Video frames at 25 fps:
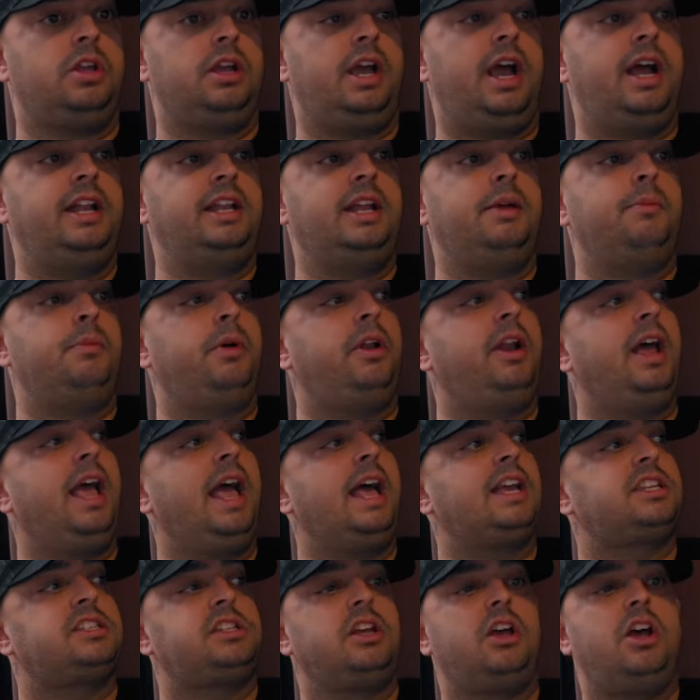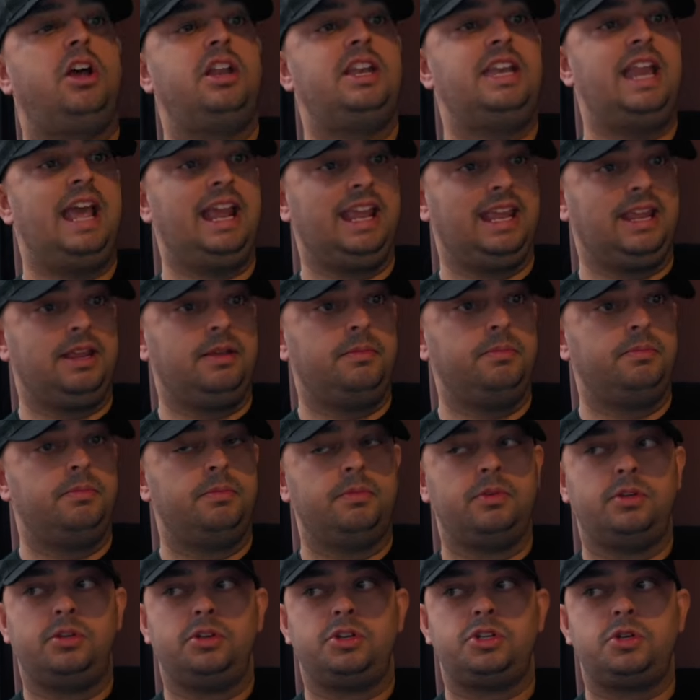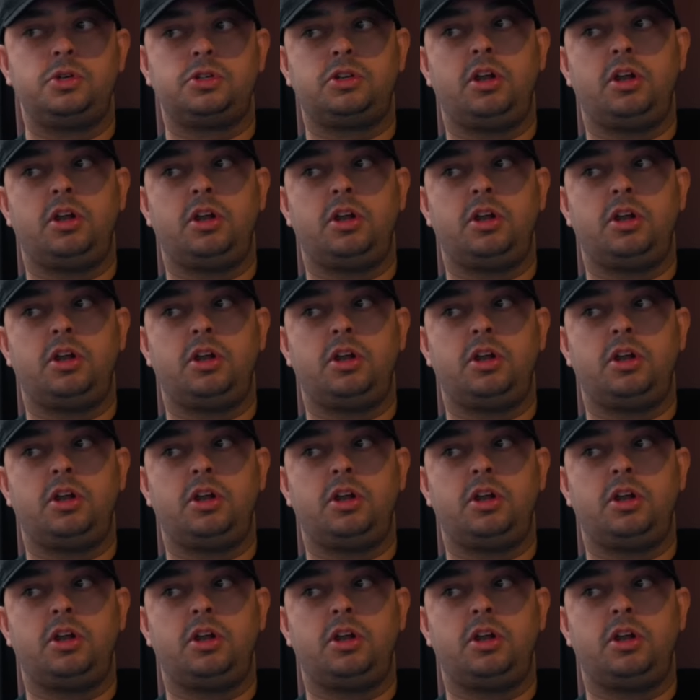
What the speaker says: And then when I asked her name, she